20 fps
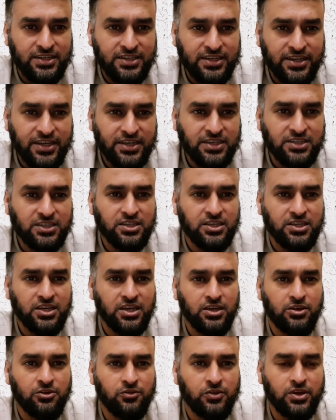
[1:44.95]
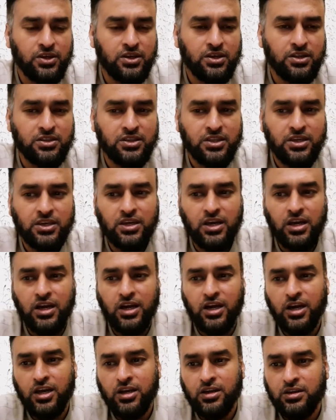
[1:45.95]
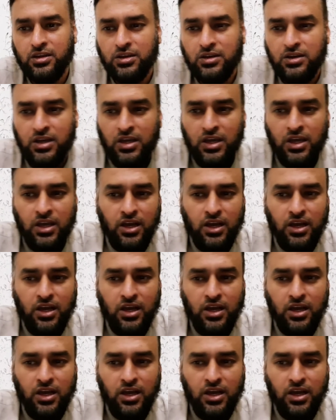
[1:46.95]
tract, where they are